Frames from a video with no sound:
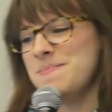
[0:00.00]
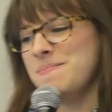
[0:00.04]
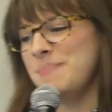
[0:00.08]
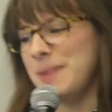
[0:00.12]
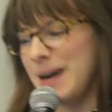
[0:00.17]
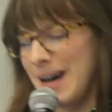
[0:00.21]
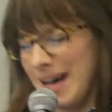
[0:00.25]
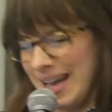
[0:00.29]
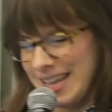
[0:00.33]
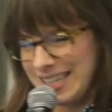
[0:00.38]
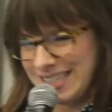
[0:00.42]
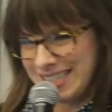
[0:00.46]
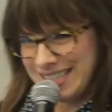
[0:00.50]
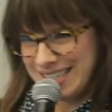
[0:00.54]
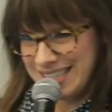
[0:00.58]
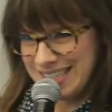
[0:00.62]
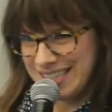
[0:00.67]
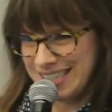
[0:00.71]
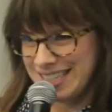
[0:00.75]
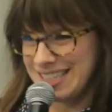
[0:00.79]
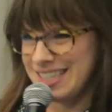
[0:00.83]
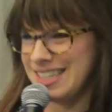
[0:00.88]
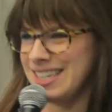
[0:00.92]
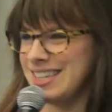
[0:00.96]
But
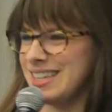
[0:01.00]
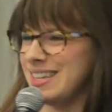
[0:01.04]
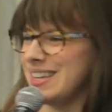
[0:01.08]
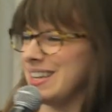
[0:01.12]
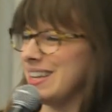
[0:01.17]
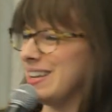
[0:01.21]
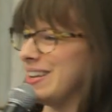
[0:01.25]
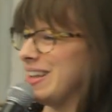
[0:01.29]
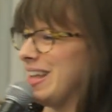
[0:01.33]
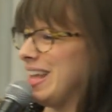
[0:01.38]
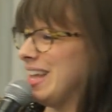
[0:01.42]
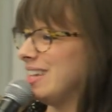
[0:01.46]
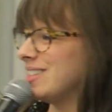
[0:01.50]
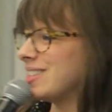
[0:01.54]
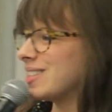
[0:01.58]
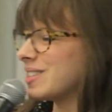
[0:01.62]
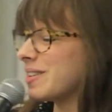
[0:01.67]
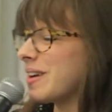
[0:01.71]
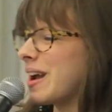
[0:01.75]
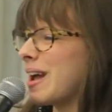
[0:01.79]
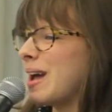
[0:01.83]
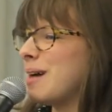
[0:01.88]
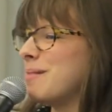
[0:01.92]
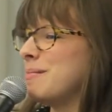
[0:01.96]

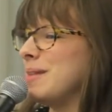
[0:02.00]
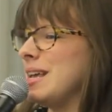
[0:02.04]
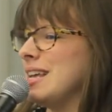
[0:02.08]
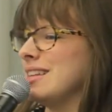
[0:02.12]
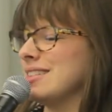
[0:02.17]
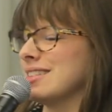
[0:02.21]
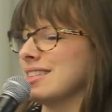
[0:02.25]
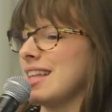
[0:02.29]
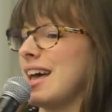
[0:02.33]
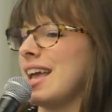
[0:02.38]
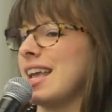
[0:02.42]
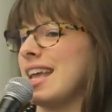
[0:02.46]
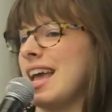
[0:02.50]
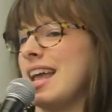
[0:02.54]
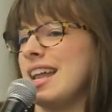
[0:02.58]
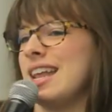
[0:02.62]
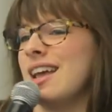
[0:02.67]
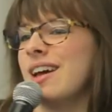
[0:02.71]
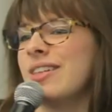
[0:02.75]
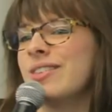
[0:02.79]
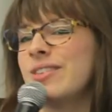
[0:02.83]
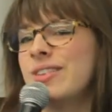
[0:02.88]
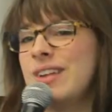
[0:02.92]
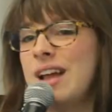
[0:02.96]
Instagram is like
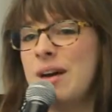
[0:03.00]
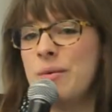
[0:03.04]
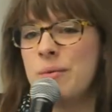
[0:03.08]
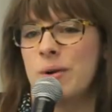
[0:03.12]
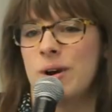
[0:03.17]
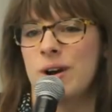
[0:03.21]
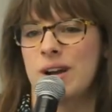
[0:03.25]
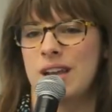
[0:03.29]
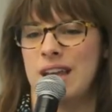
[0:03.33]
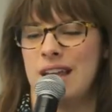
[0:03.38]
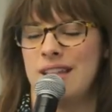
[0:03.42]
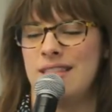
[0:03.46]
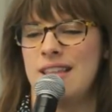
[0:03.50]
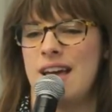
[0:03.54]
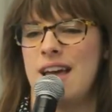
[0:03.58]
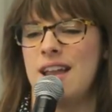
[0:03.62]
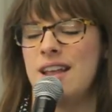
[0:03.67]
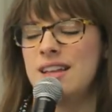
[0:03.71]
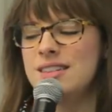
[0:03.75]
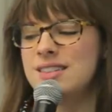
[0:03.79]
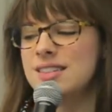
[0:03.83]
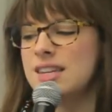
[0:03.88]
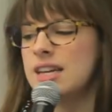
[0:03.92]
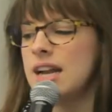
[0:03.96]
any other network in
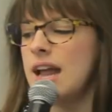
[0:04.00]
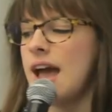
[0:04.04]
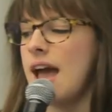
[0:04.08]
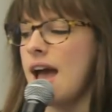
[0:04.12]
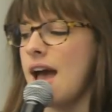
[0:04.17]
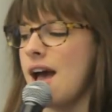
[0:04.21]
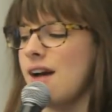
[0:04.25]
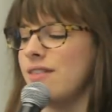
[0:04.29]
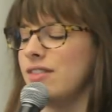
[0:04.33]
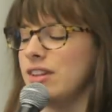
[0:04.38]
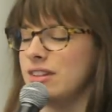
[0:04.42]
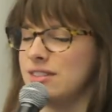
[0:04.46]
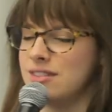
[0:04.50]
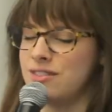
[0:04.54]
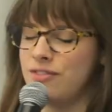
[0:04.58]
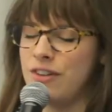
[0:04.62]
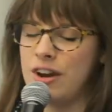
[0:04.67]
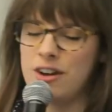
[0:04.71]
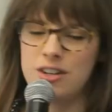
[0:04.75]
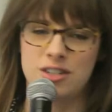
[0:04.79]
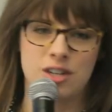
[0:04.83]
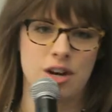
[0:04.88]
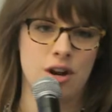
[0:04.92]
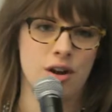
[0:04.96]
that it's going to have its
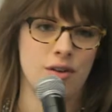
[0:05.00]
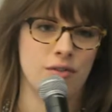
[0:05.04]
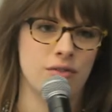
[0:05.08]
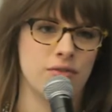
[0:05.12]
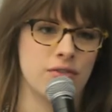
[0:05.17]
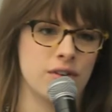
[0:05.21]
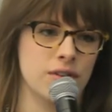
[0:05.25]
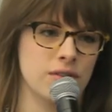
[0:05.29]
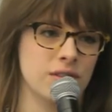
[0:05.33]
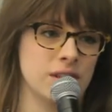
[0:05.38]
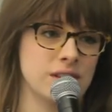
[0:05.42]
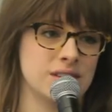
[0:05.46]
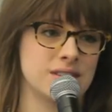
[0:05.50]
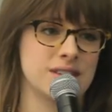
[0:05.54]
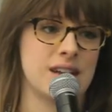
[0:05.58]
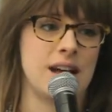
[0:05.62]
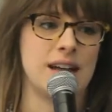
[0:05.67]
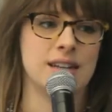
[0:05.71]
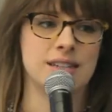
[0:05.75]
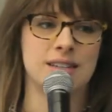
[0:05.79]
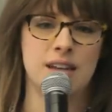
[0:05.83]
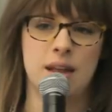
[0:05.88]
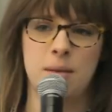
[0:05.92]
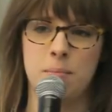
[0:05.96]
fair share of frivolous
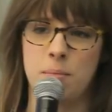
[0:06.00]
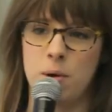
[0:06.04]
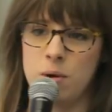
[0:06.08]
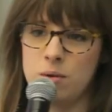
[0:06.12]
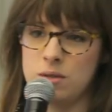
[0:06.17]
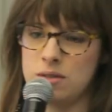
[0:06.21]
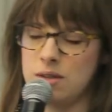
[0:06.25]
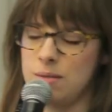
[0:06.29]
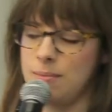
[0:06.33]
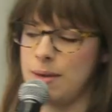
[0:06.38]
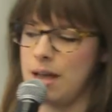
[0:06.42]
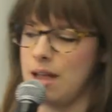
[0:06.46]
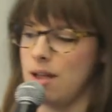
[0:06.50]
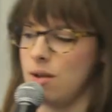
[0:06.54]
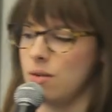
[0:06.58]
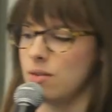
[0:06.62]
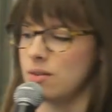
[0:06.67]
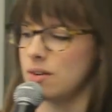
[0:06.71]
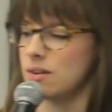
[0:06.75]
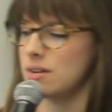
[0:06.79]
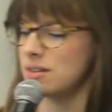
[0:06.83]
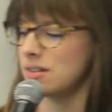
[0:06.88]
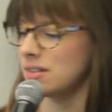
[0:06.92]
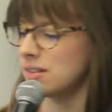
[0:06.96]
content posted by
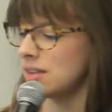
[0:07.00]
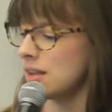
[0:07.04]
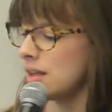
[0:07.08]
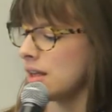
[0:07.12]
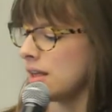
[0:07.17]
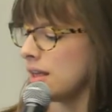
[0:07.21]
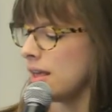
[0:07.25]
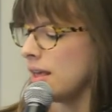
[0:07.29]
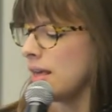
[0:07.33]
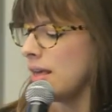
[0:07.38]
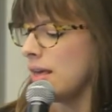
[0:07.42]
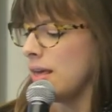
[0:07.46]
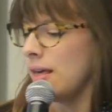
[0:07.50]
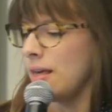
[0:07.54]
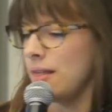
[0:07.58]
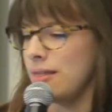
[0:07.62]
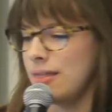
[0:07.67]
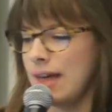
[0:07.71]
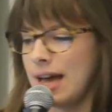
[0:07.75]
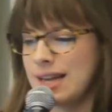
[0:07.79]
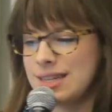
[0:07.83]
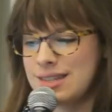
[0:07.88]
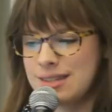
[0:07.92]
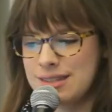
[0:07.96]
users.
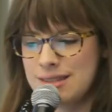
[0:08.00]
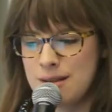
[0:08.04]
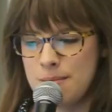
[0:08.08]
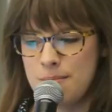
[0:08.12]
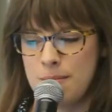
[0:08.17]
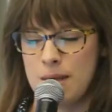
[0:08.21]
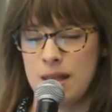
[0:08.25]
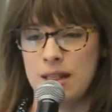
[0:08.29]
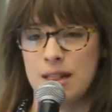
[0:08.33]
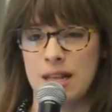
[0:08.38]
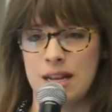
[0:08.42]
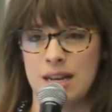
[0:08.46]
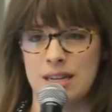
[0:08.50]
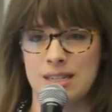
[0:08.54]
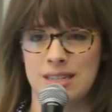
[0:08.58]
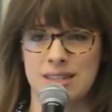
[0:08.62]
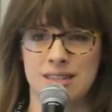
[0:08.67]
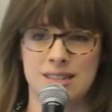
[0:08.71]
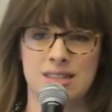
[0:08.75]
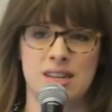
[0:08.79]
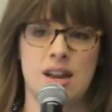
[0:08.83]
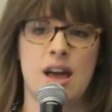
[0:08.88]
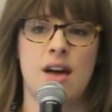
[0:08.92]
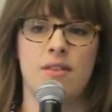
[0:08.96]
That doesn't mean that it
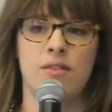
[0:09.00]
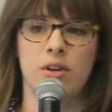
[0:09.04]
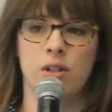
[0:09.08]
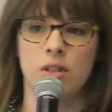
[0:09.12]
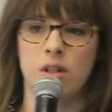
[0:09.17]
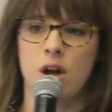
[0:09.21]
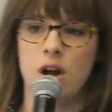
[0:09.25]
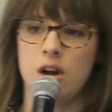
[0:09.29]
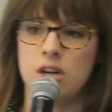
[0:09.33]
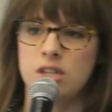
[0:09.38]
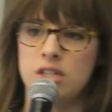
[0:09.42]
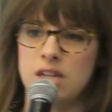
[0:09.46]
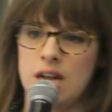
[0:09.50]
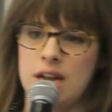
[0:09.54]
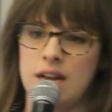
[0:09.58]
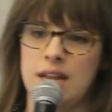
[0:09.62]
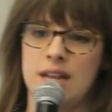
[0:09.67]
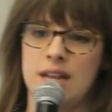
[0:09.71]
doesn't have a large and